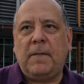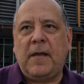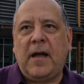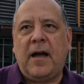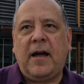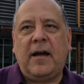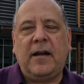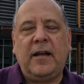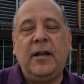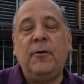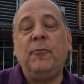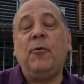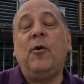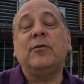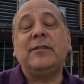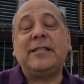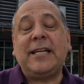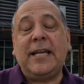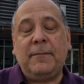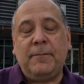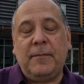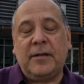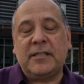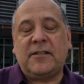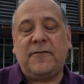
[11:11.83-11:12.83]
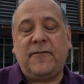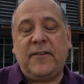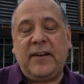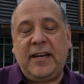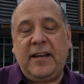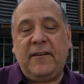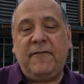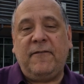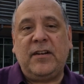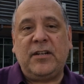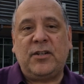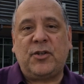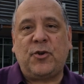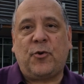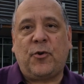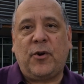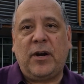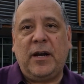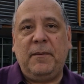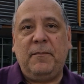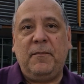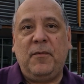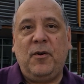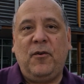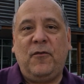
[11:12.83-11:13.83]
It won't take much of an
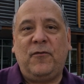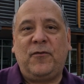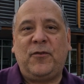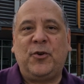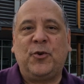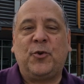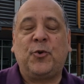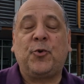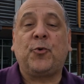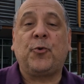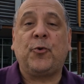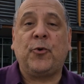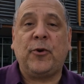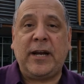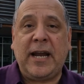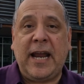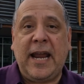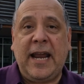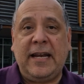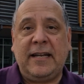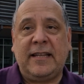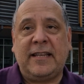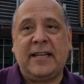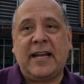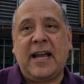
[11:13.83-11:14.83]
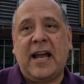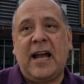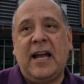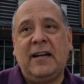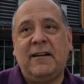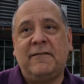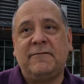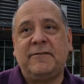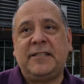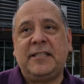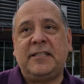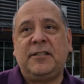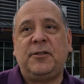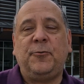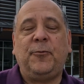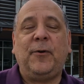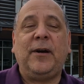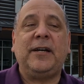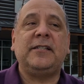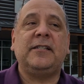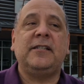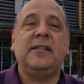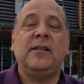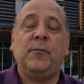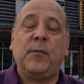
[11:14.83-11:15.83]
inventory move to create the kind of
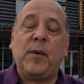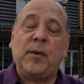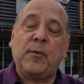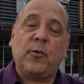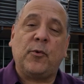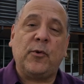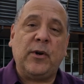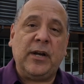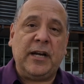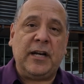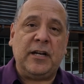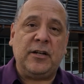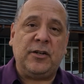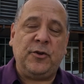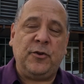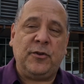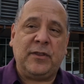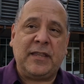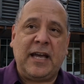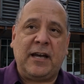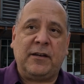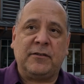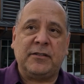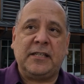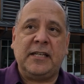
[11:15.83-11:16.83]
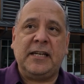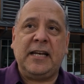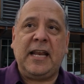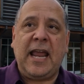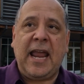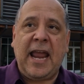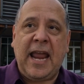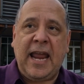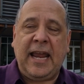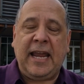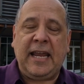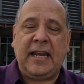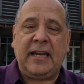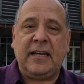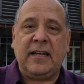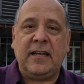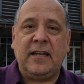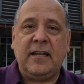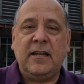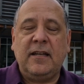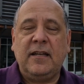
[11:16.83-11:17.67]
situation that we were in 2008.